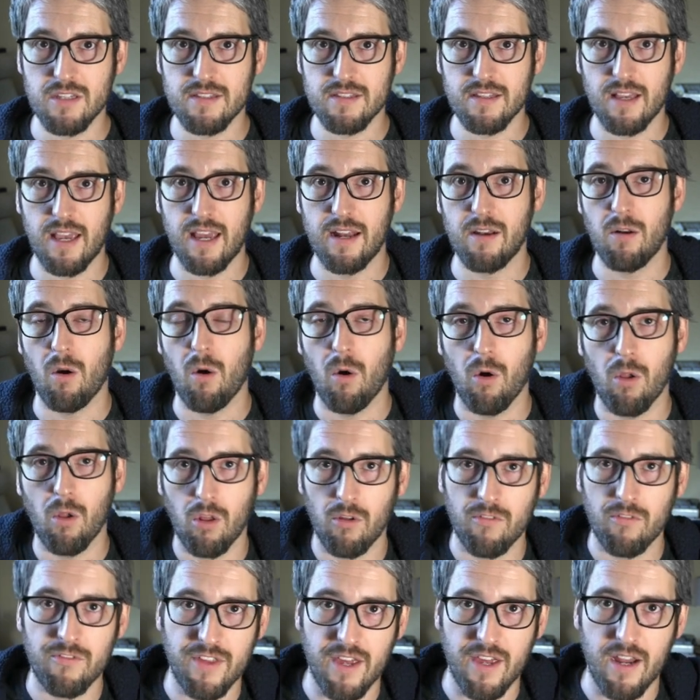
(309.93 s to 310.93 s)
and all
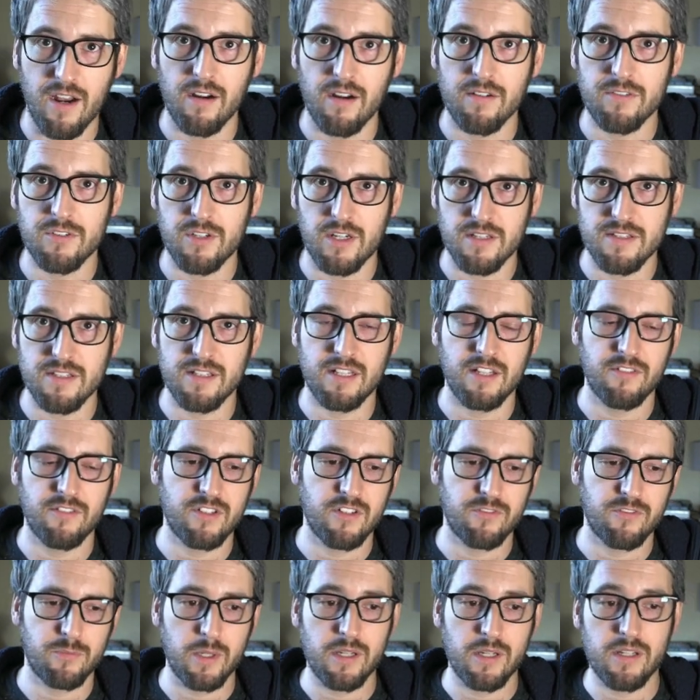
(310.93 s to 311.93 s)
of their transitive
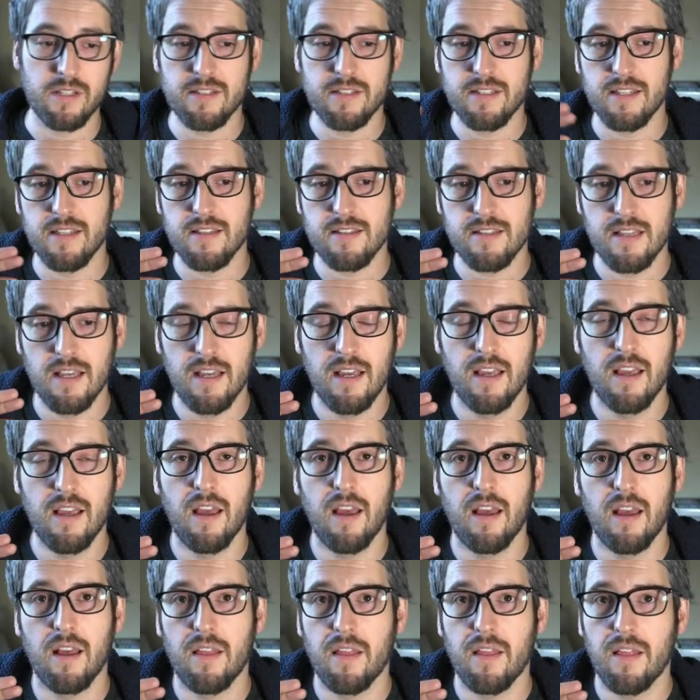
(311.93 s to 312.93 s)
dependencies,
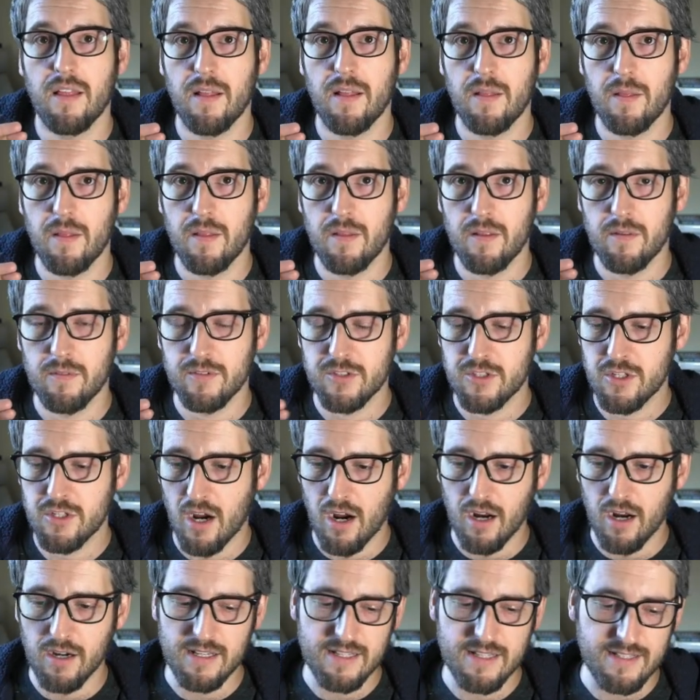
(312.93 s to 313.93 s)

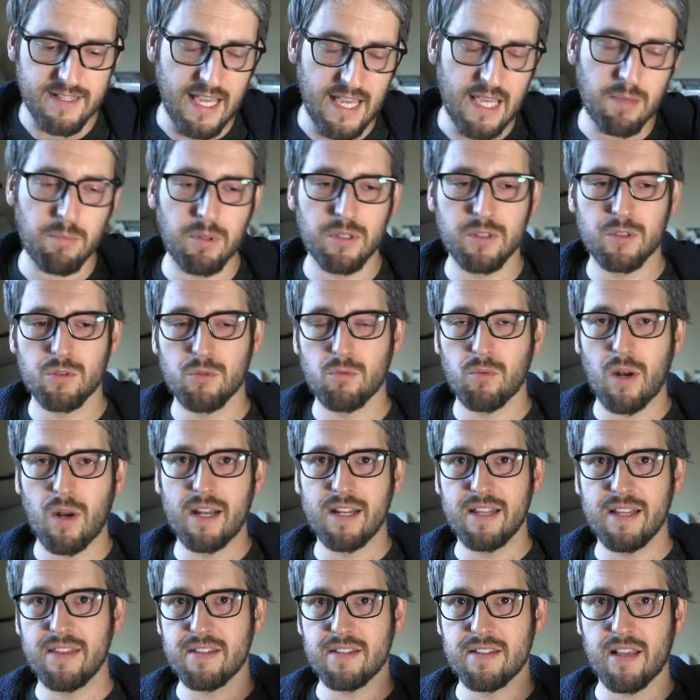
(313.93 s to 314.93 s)
Dart is able to run
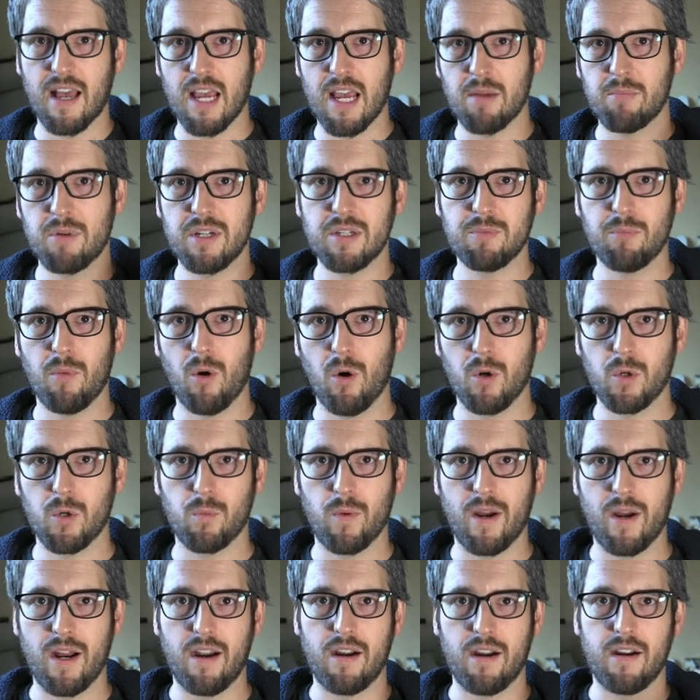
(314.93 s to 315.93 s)
in this hybrid mode
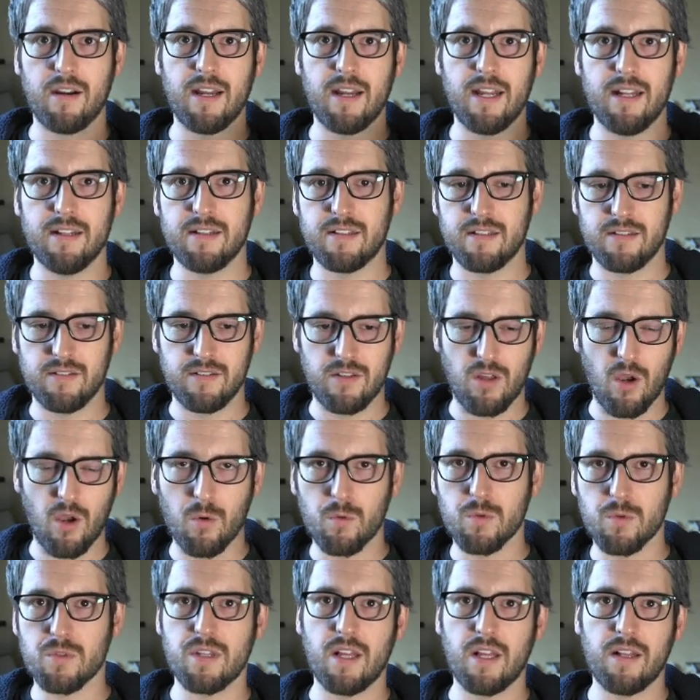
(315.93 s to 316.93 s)
where it
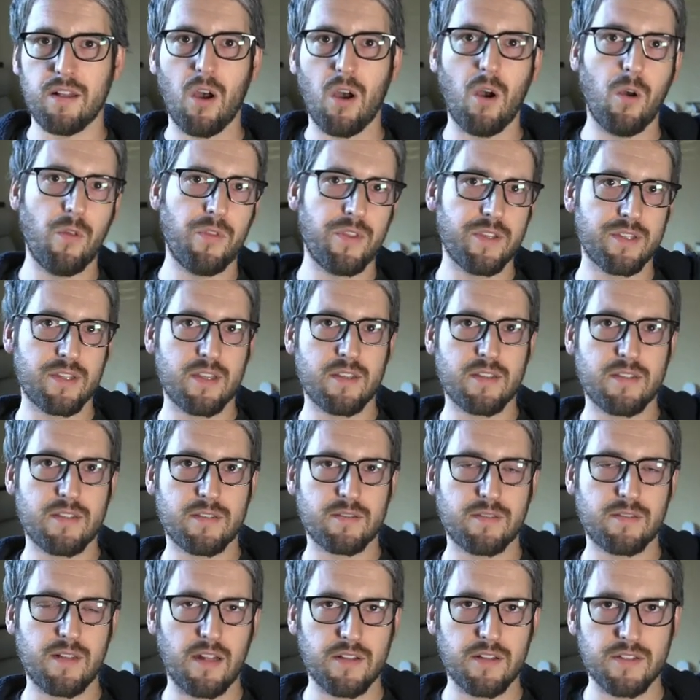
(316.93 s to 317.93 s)
knows that, oh, this
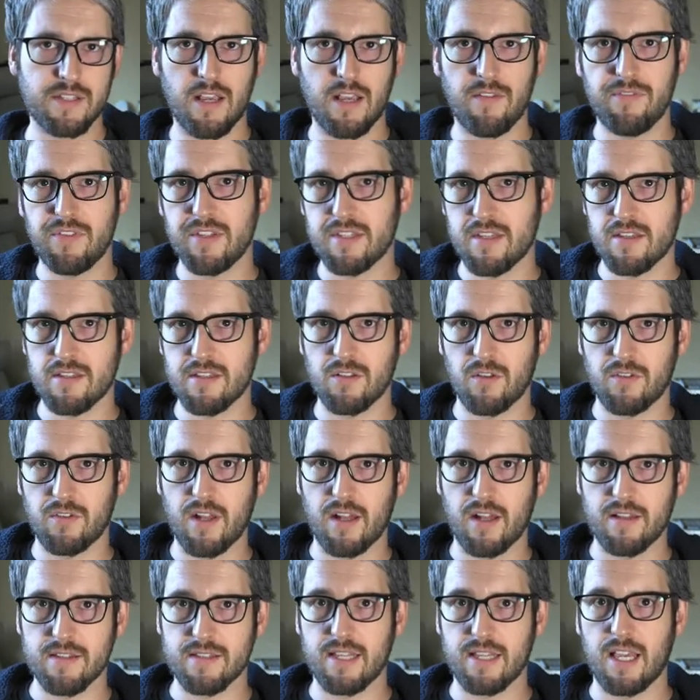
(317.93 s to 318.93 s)
is null safe, this is not
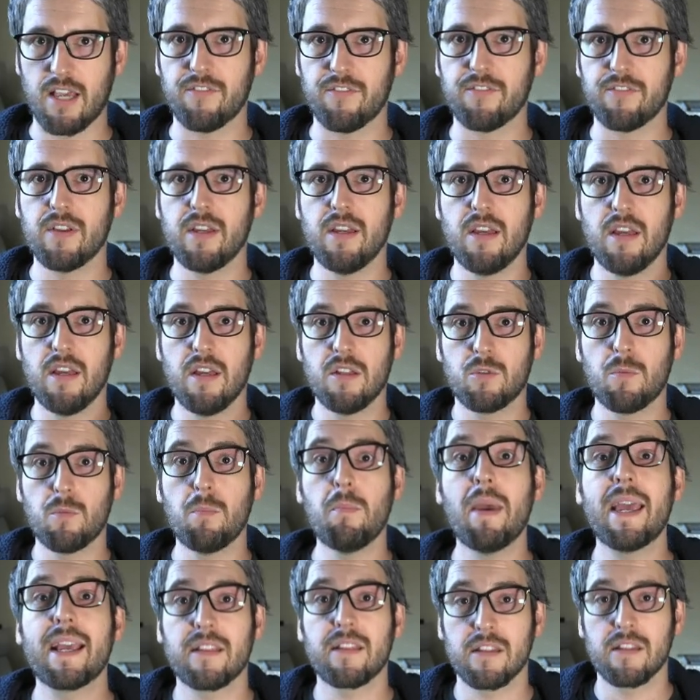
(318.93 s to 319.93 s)
null safe, to
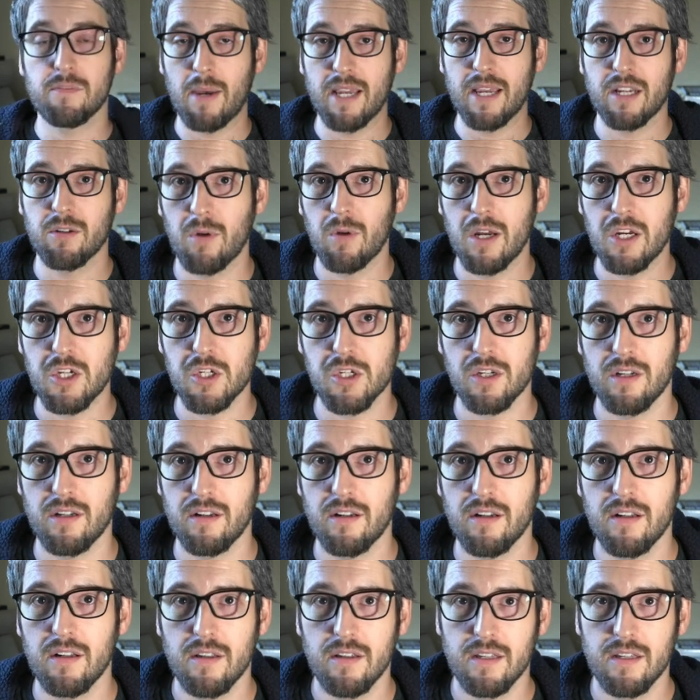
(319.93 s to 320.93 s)
make the migration
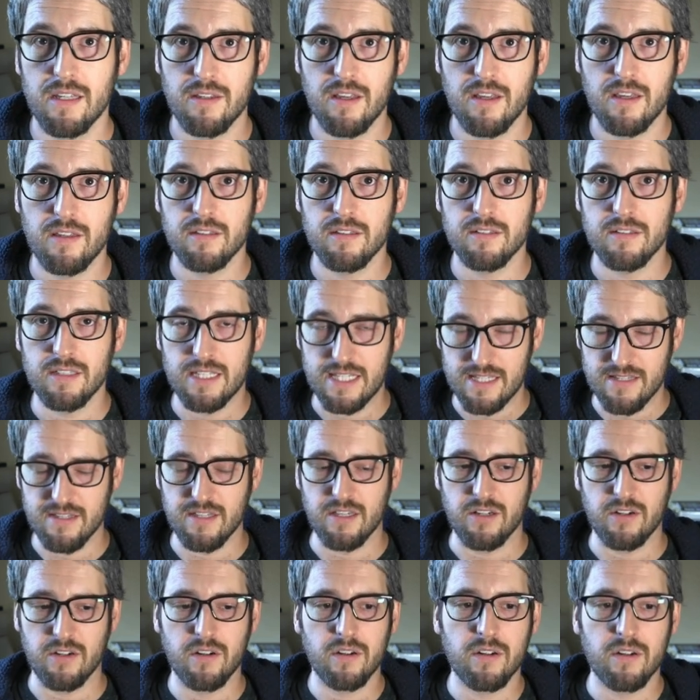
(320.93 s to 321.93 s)

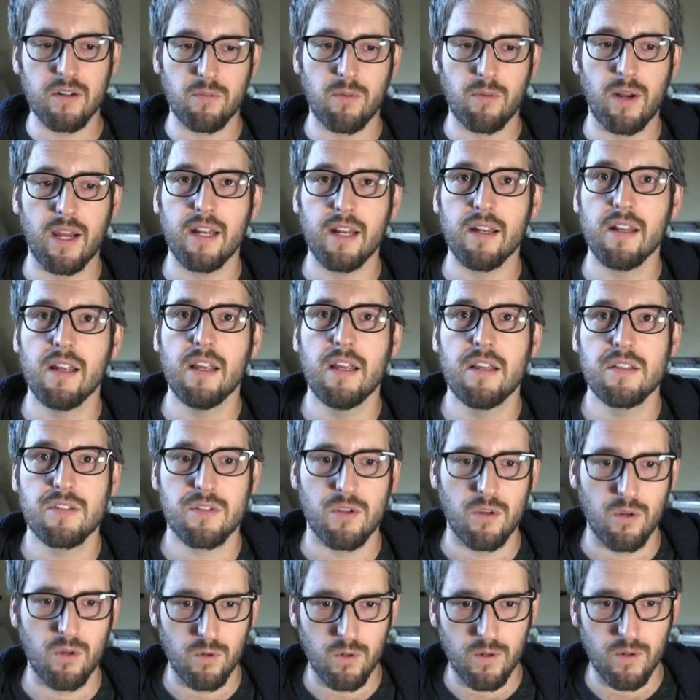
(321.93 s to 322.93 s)
easier, right?
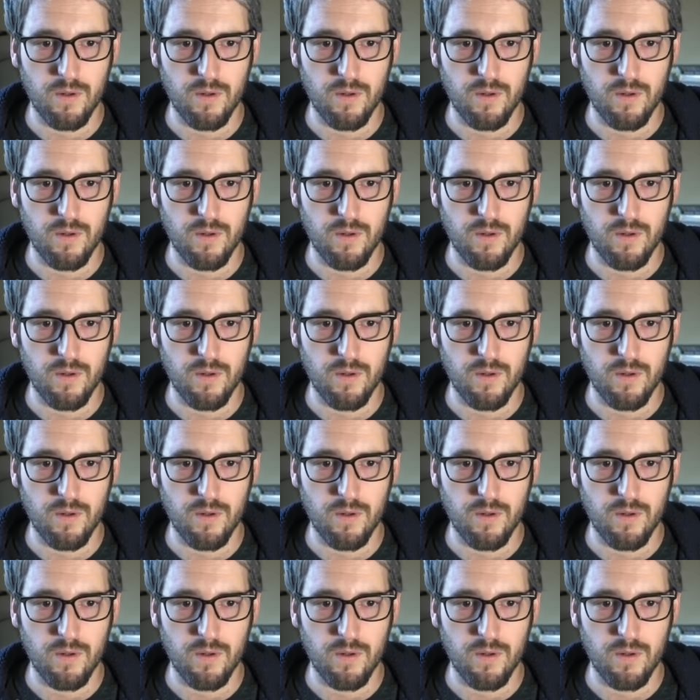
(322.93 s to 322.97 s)
So